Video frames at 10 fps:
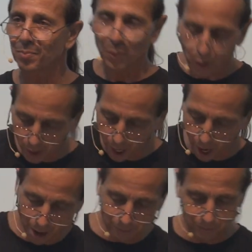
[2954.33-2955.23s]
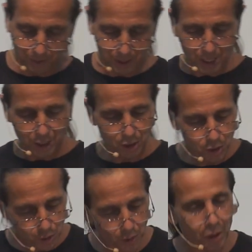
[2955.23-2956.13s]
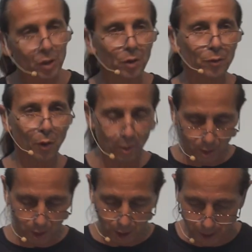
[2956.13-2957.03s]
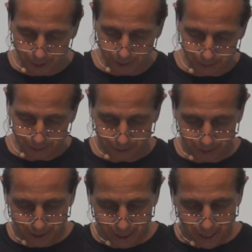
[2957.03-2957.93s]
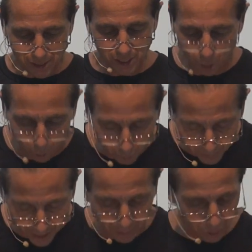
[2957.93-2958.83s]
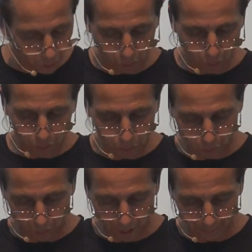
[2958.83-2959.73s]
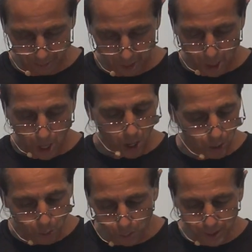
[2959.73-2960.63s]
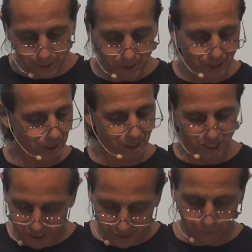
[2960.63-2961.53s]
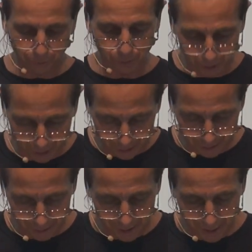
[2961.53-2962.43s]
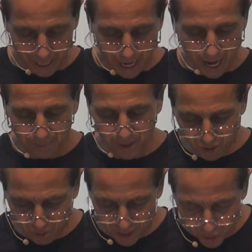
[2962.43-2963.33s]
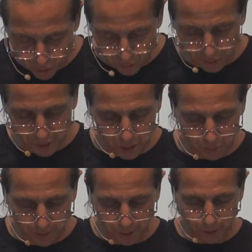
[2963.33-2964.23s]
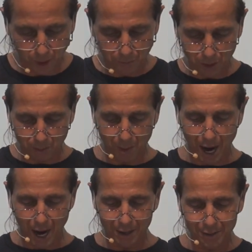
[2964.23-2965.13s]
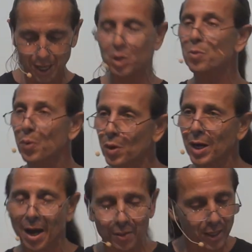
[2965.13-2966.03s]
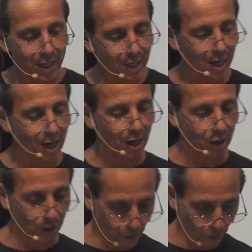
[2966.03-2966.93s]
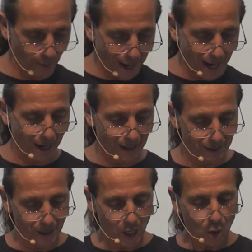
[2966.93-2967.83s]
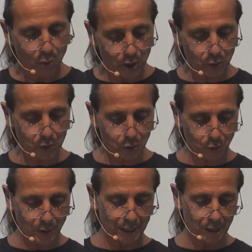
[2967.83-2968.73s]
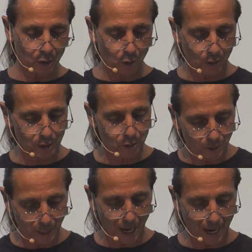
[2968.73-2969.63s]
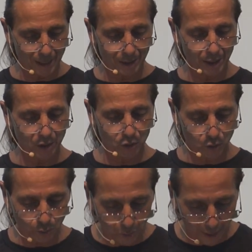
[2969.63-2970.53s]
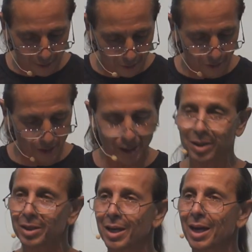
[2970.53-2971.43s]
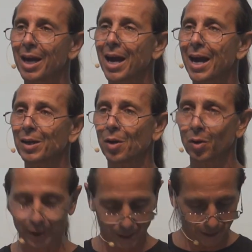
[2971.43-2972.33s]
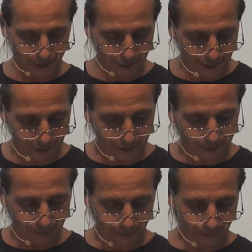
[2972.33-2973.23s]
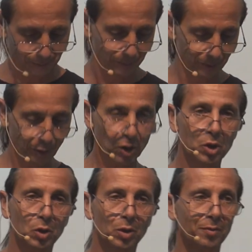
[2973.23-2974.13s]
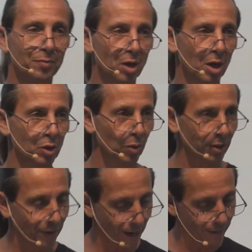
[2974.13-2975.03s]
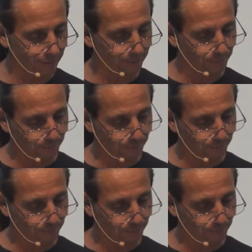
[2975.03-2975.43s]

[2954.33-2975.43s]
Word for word: Put off concerning your former conduct, the old man which grows corrupt, according to the deceitful lust, and be renewed in the spirit of your mind, that you put on the new man, which was created according to God in true righteousness and holiness. Verse thirty, uh, twenty-five.